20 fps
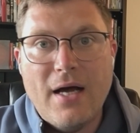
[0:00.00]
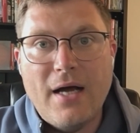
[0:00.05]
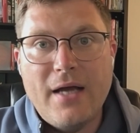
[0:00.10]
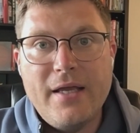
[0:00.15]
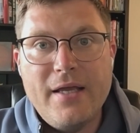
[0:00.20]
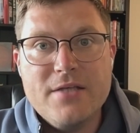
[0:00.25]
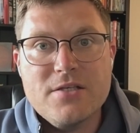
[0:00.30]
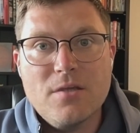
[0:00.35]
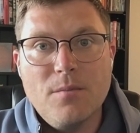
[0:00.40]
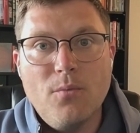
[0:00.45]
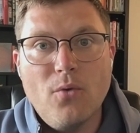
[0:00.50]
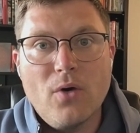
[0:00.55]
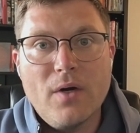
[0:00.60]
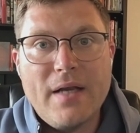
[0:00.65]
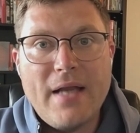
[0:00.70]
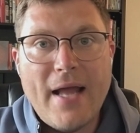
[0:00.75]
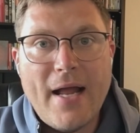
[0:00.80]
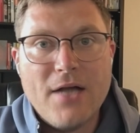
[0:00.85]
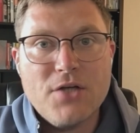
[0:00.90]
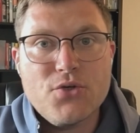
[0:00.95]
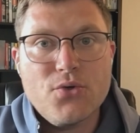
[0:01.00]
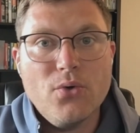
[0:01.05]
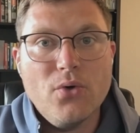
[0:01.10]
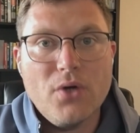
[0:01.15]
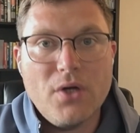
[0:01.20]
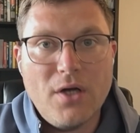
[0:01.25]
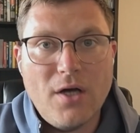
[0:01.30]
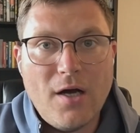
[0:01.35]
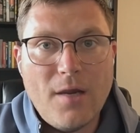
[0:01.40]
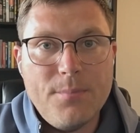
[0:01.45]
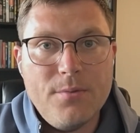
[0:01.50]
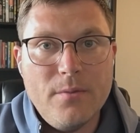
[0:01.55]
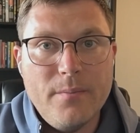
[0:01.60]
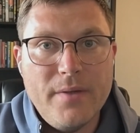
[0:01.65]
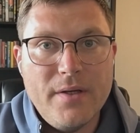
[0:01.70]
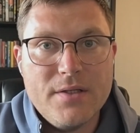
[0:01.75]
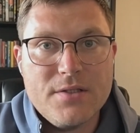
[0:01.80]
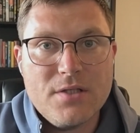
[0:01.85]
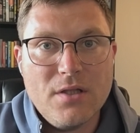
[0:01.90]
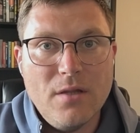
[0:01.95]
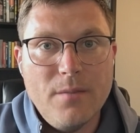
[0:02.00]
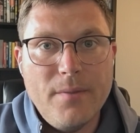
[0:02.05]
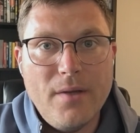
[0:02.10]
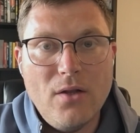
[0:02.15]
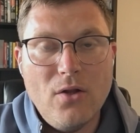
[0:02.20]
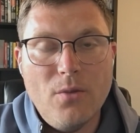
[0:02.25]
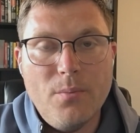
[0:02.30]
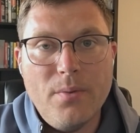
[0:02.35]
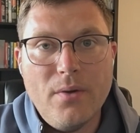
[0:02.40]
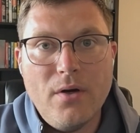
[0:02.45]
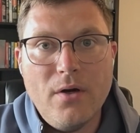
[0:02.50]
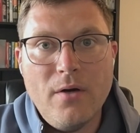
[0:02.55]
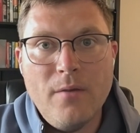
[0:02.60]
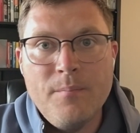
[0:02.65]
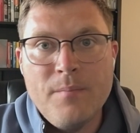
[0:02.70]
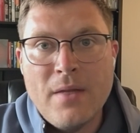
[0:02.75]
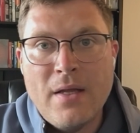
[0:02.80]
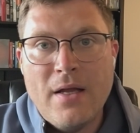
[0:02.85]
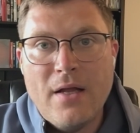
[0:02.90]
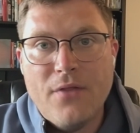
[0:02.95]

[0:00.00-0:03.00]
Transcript: he's a more natural complement to LaMelo Ball.